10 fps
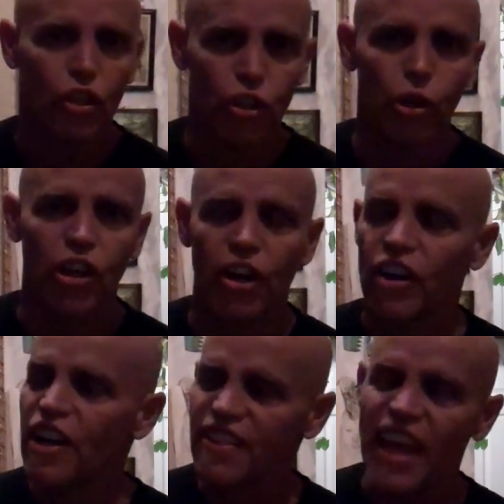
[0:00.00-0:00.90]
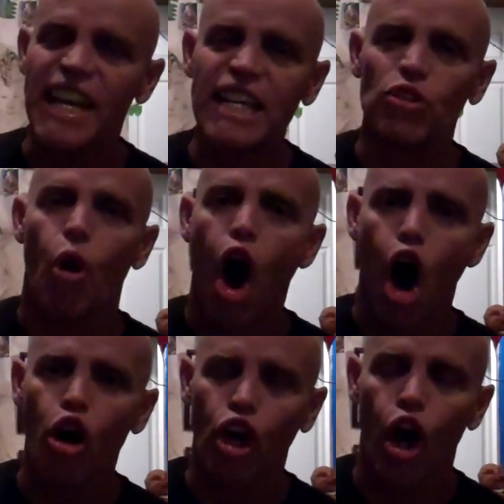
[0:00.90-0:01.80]
Nuclear. They need to
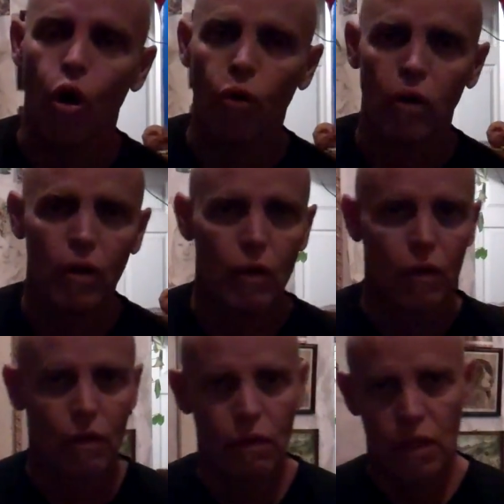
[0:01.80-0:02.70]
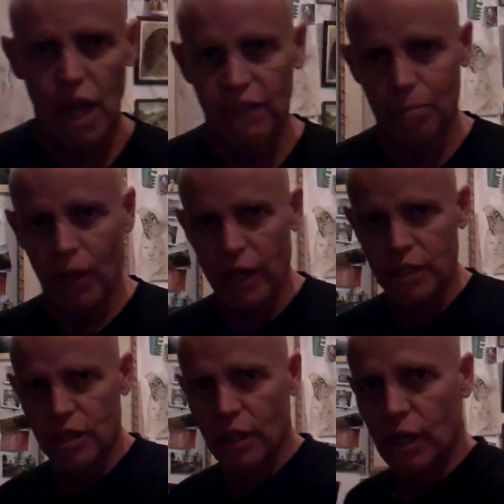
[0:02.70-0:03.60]
all go. Kevin
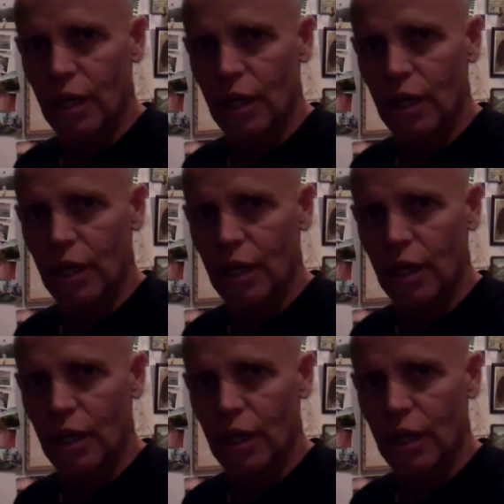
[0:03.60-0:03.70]
Blanch.